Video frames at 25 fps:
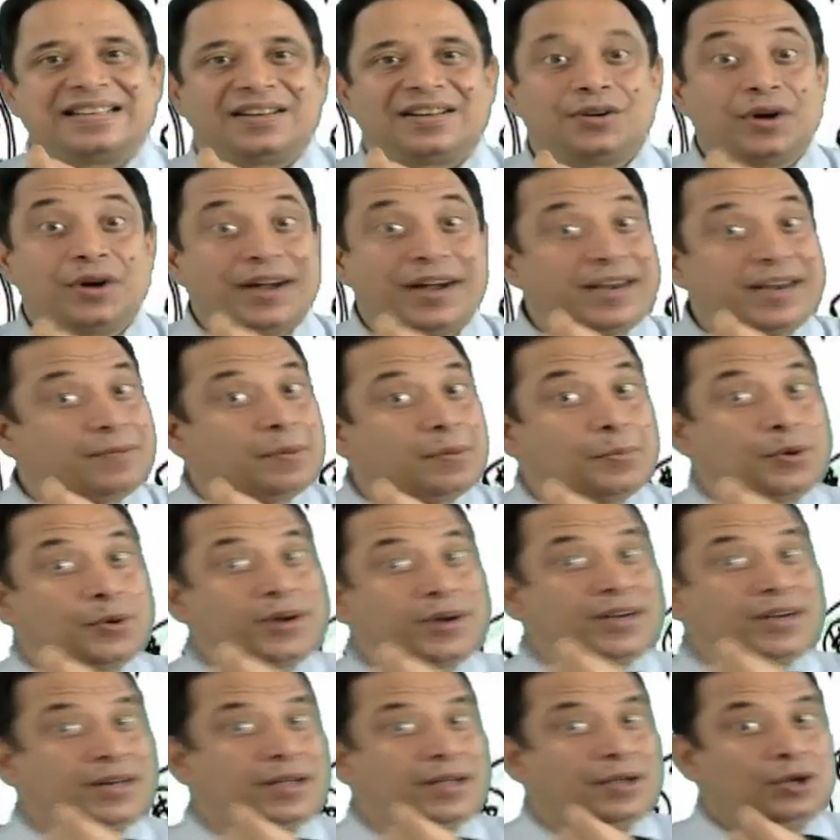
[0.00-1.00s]
You're getting my
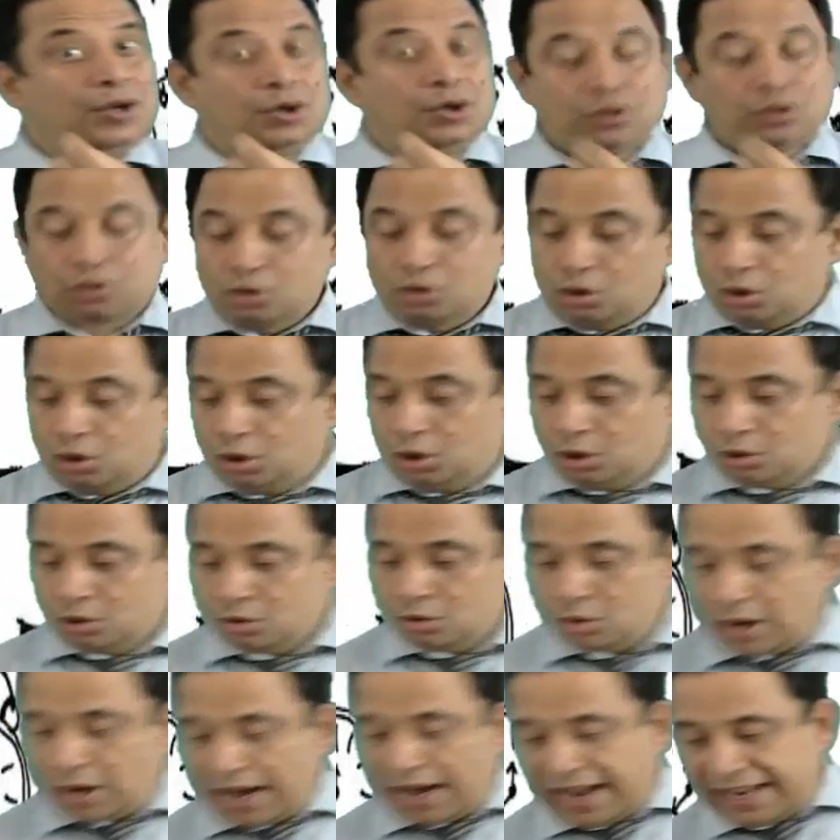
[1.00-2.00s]
point? So
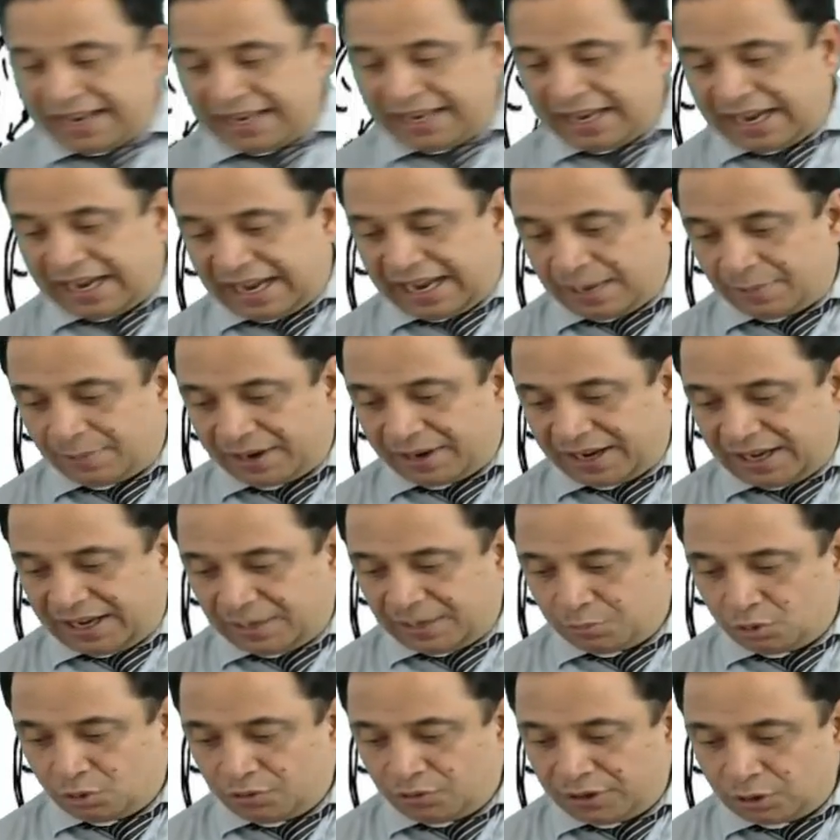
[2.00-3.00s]
I am
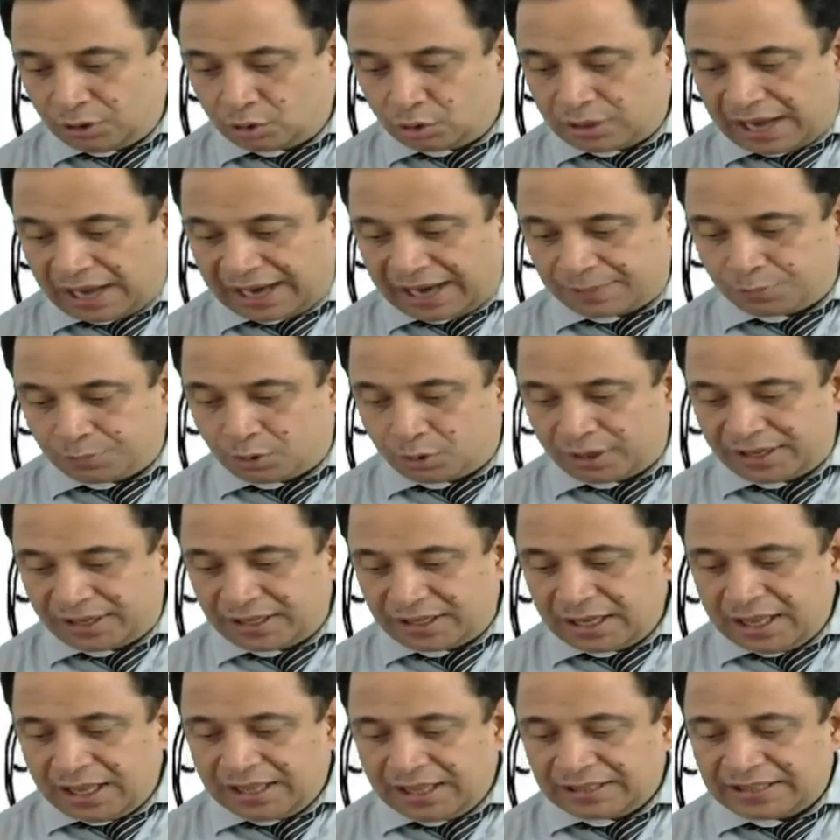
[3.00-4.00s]
again moving to that
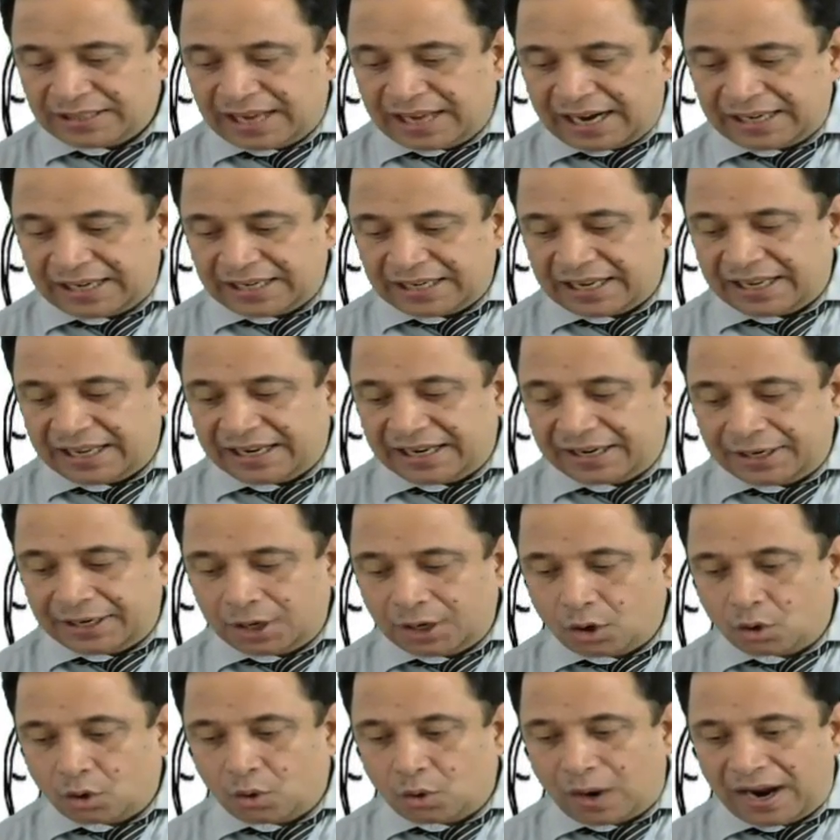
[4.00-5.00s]
point that
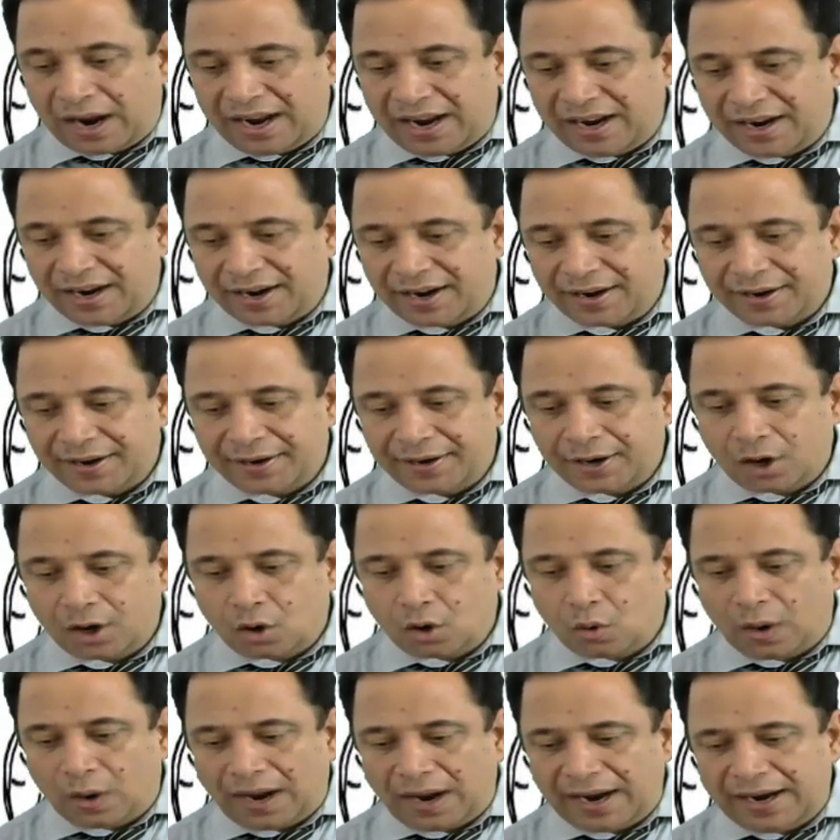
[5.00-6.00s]
required
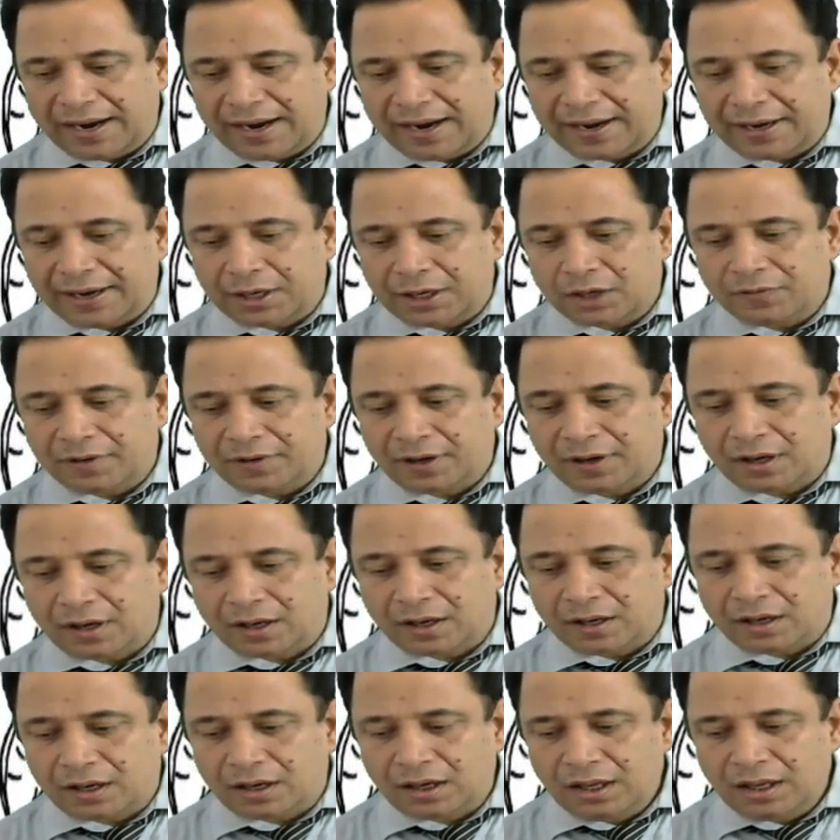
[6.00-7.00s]
rate of
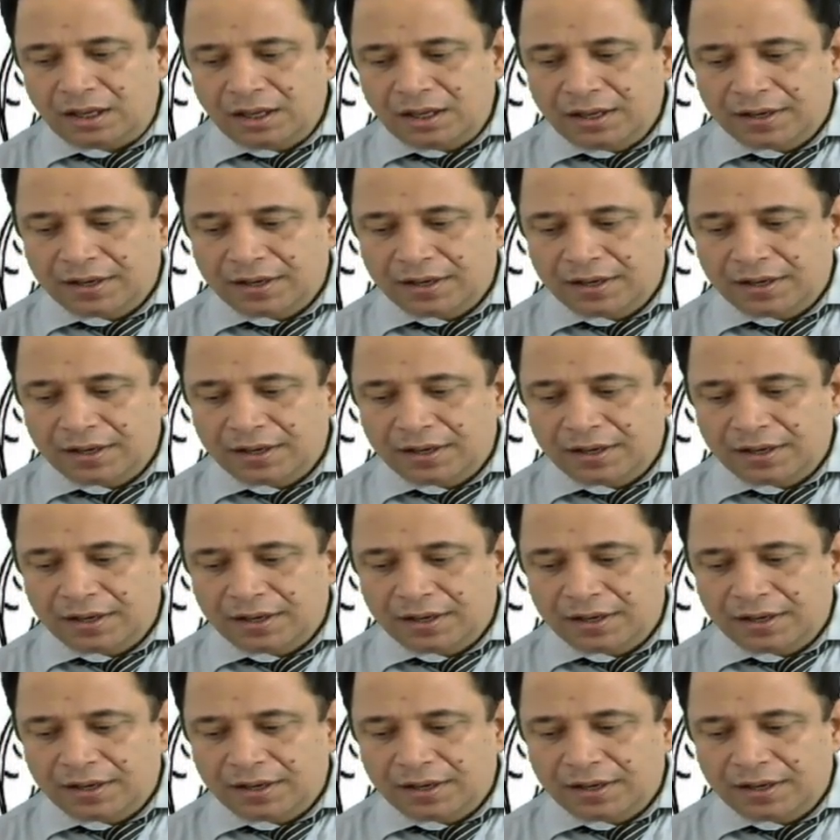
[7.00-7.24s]
return